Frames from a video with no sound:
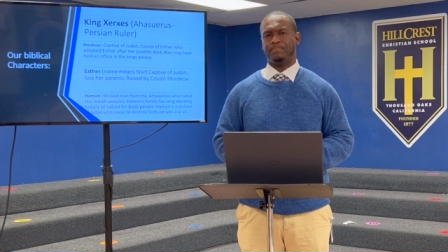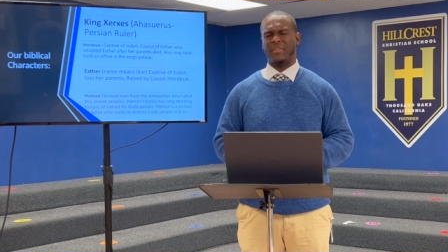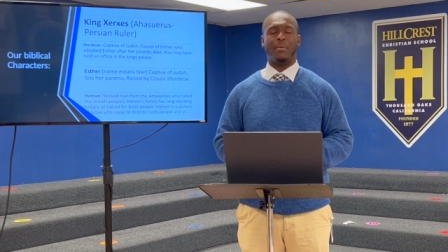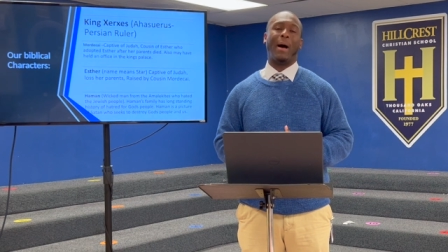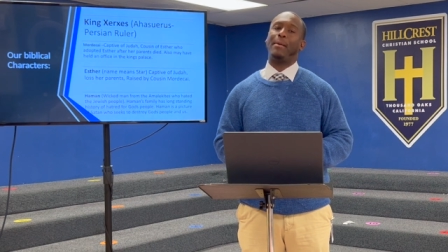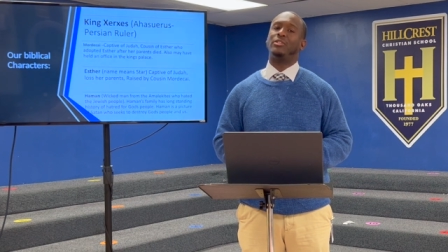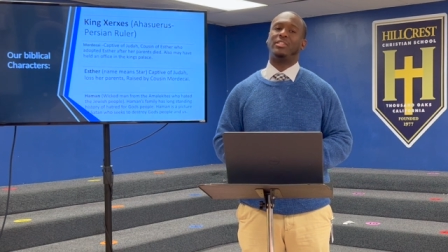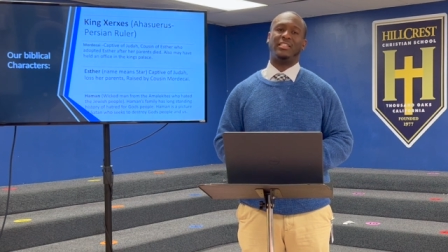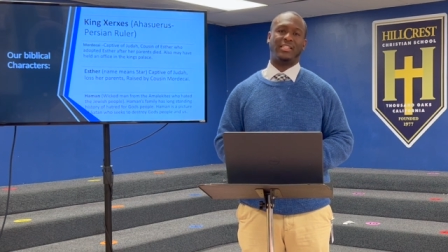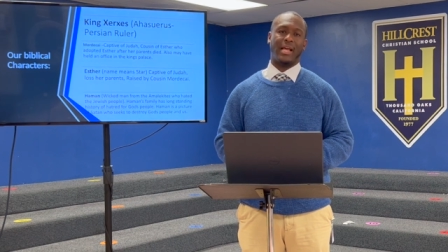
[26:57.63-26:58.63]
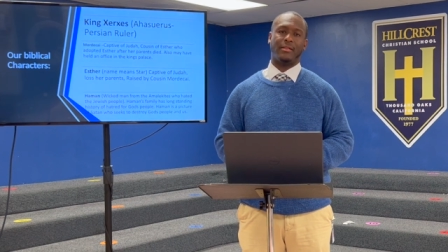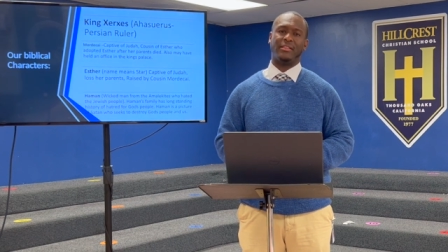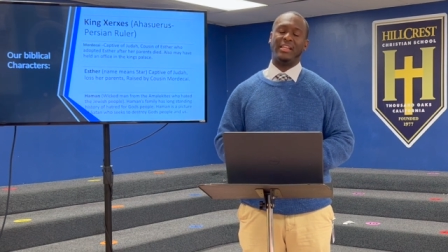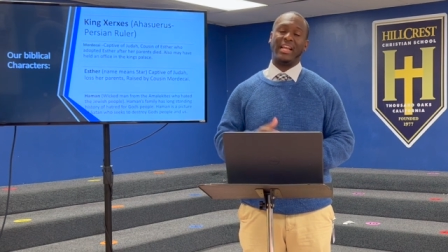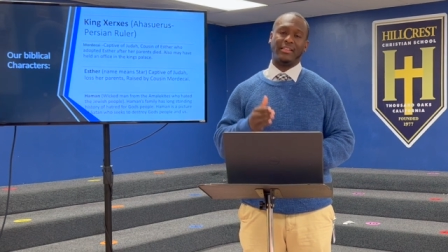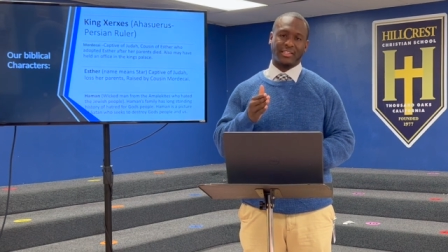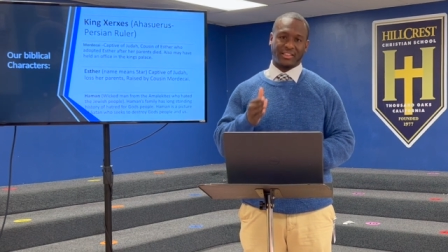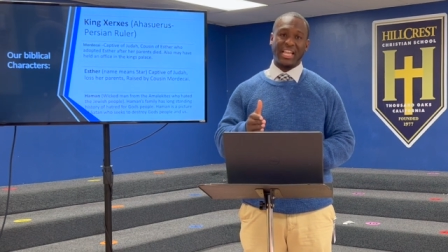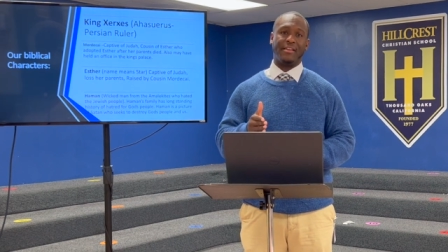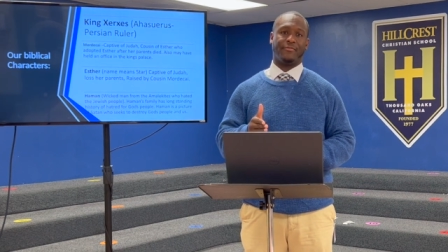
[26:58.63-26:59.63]
And the Bible says that the, the
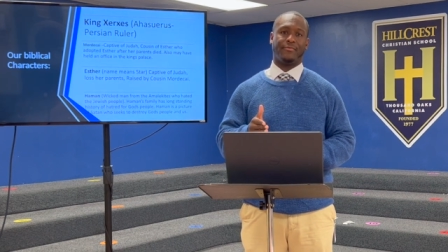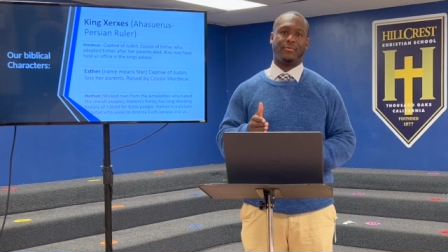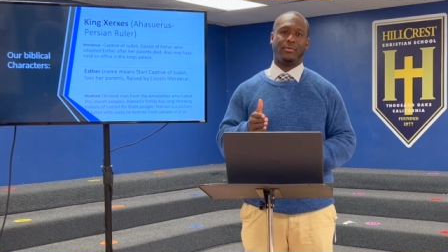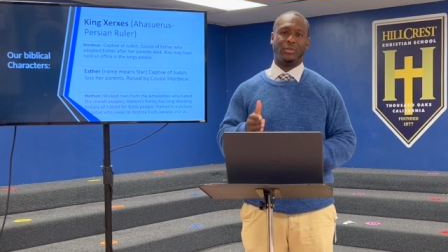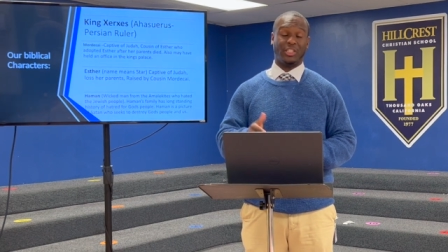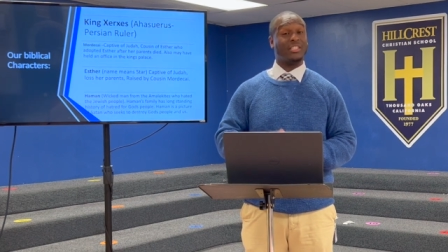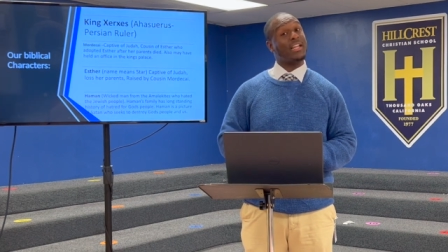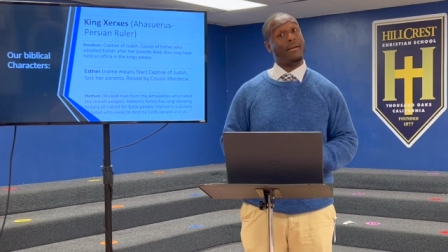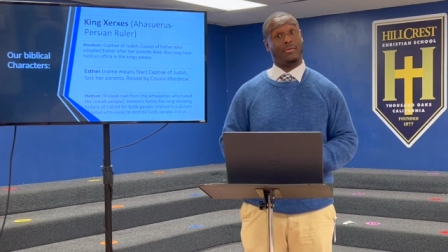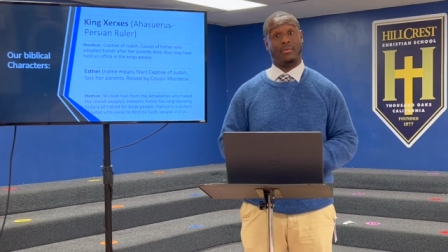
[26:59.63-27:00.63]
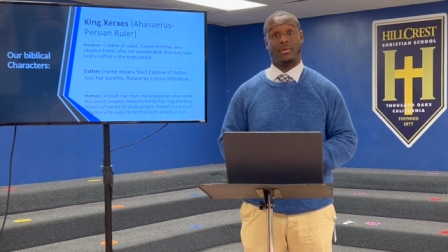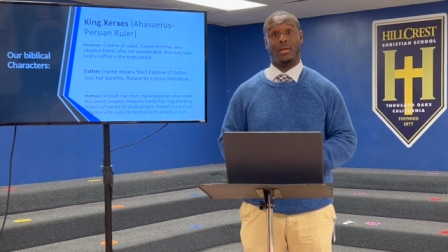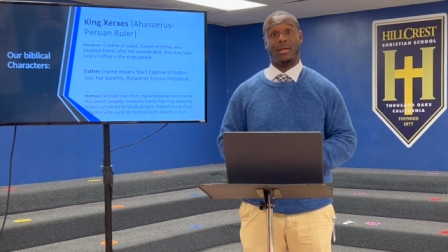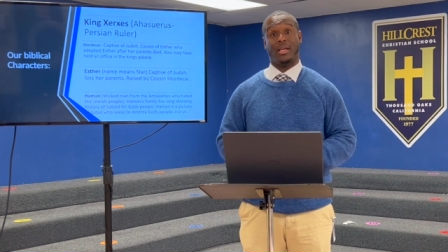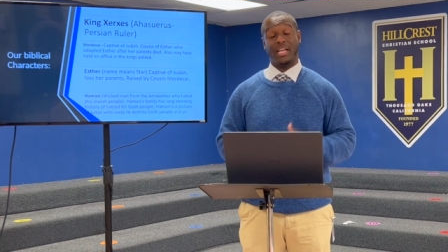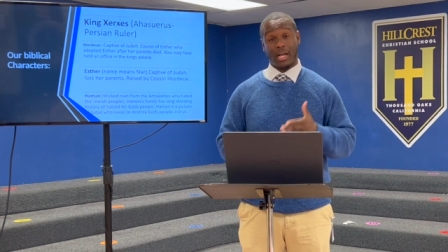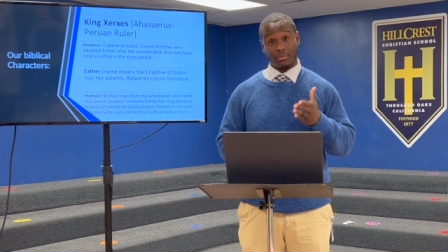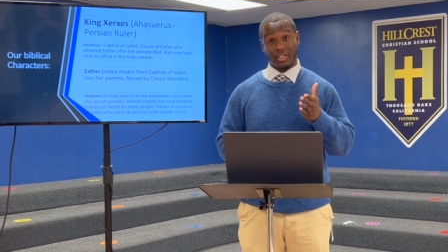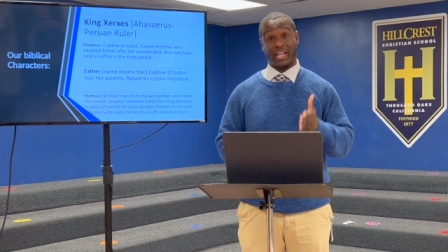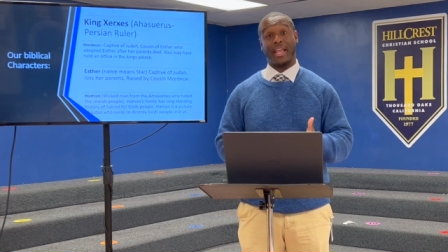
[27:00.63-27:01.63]
thief, which is the devil, he
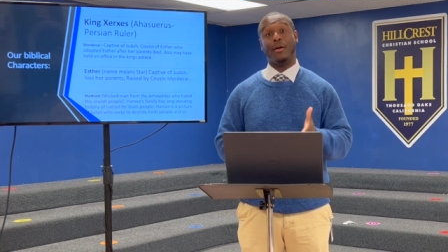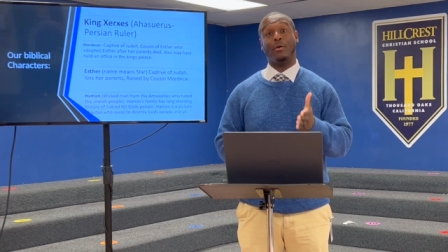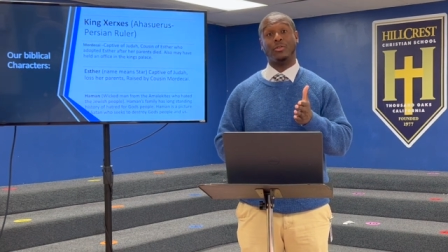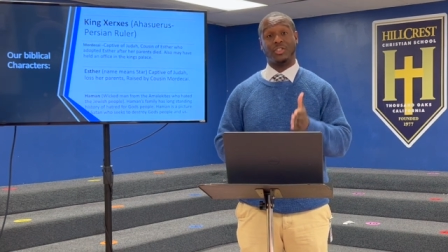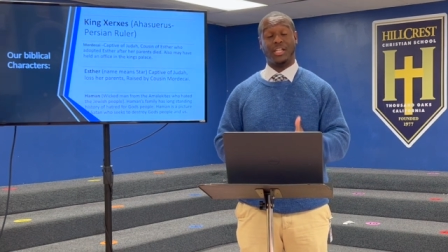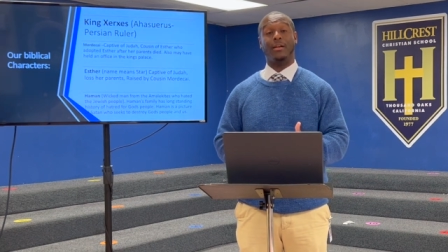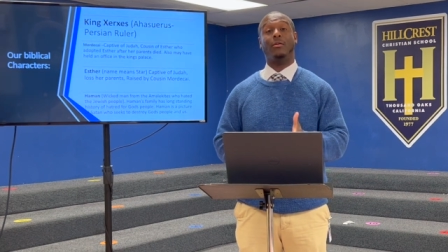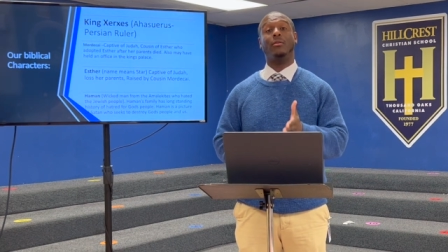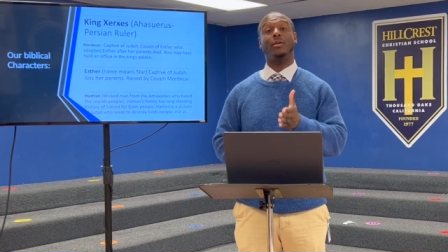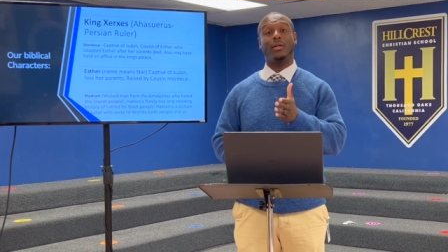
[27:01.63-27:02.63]
comes to kill, steal,